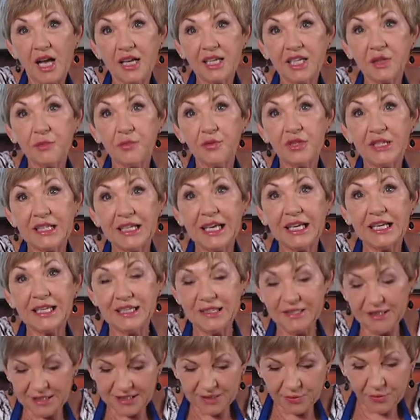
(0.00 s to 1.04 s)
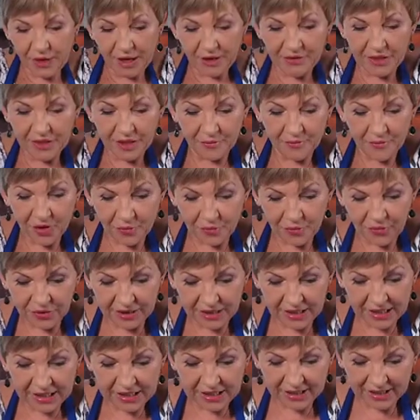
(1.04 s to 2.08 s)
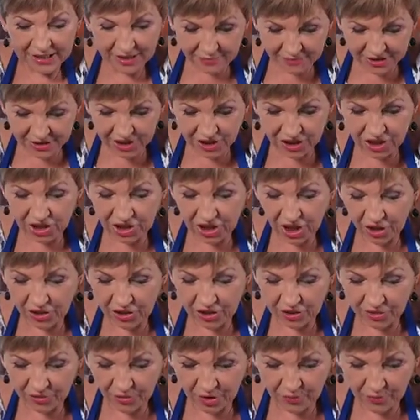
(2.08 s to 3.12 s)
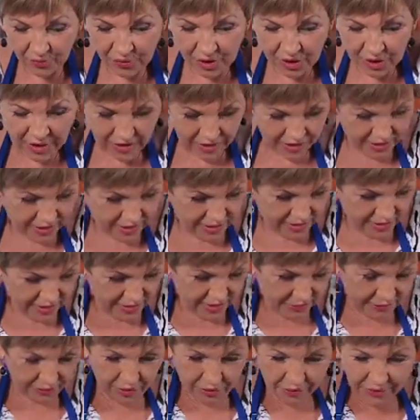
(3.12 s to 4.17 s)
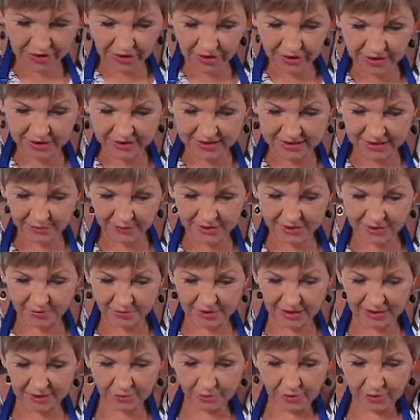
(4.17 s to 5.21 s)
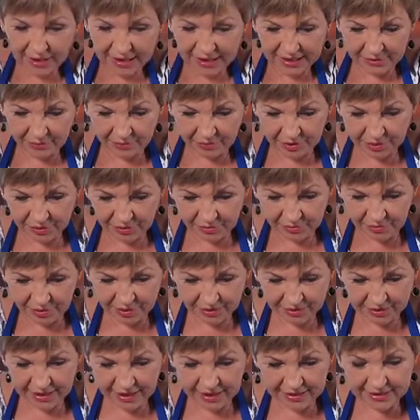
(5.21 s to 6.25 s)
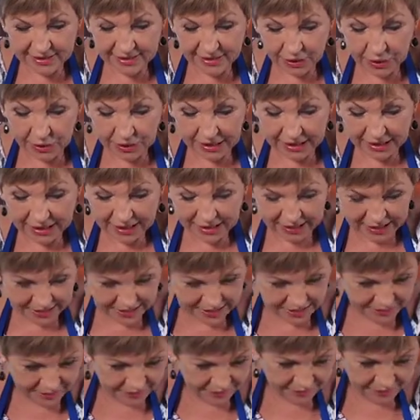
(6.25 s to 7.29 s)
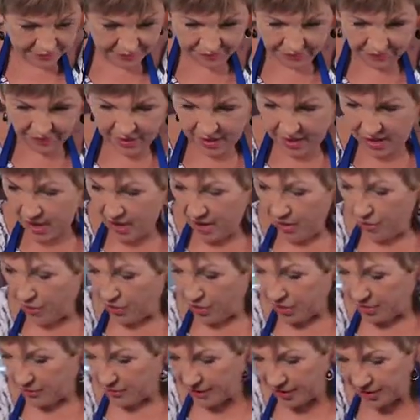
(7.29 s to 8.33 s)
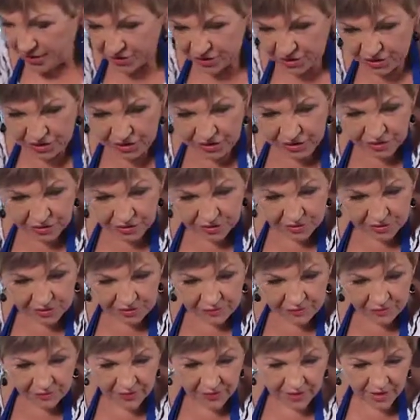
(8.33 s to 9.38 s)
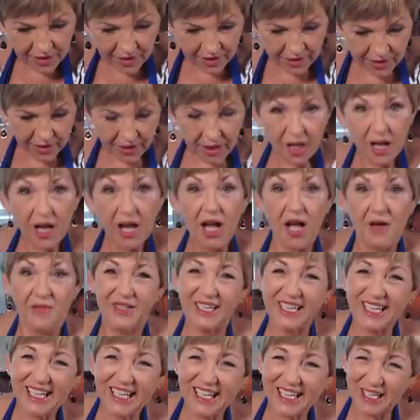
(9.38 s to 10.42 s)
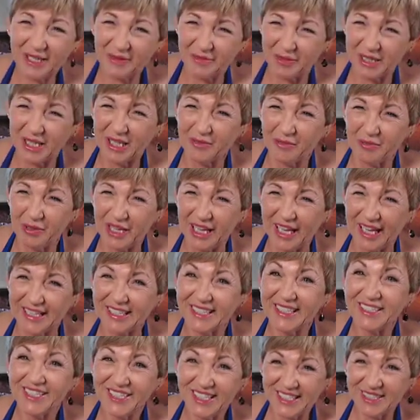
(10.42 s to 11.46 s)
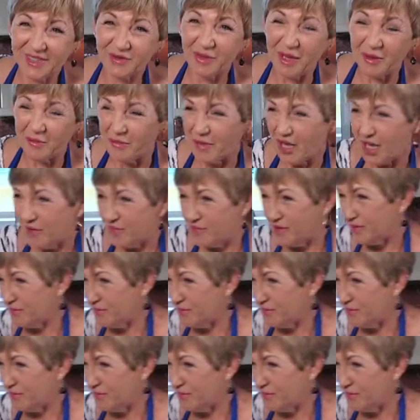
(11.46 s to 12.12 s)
going to put the egg in. He's worried I'm not putting the egg in. Let me just show you. I probably could have done with a bigger plate, Bill, but that's okay. What I'm going to do, I'm going to get a bigger plate. Just one moment.